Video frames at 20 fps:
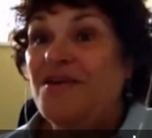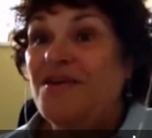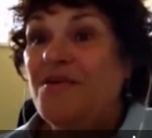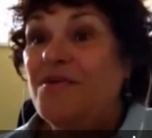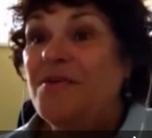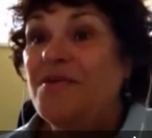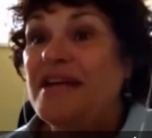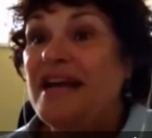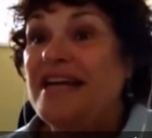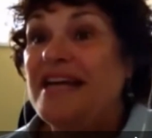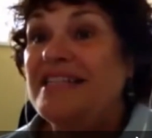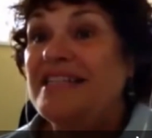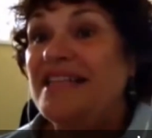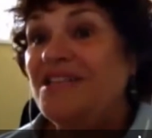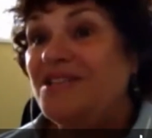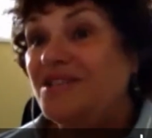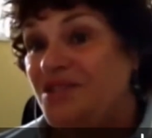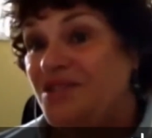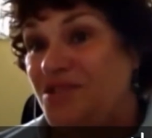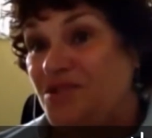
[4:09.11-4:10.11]

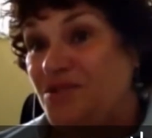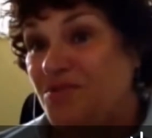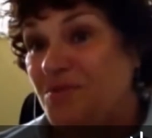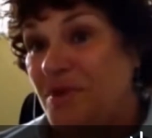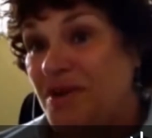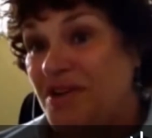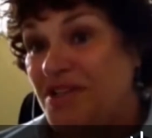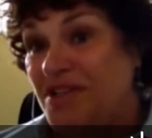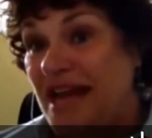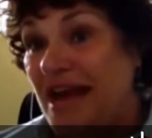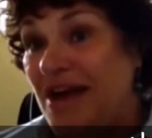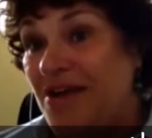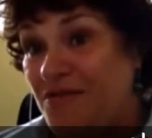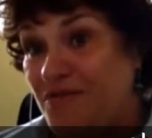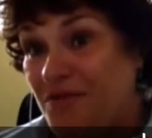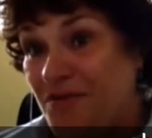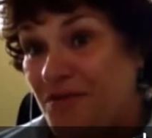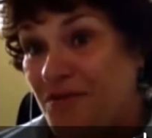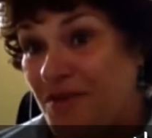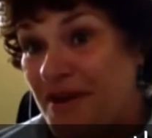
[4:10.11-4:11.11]
organizations to watch out
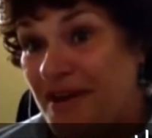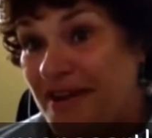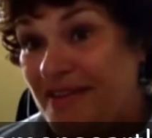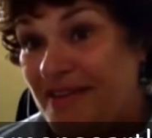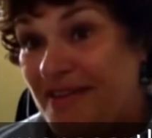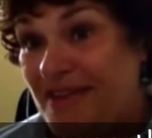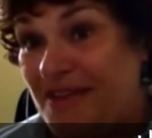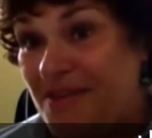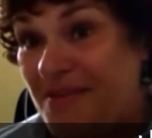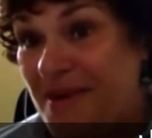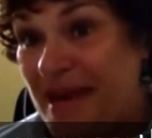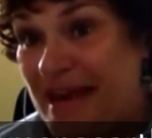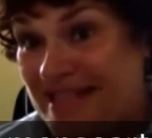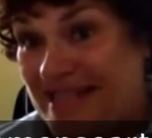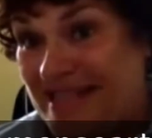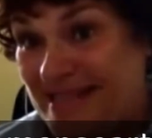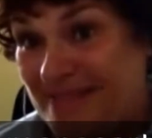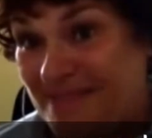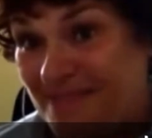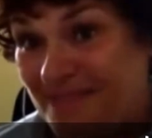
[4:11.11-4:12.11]
for in the US.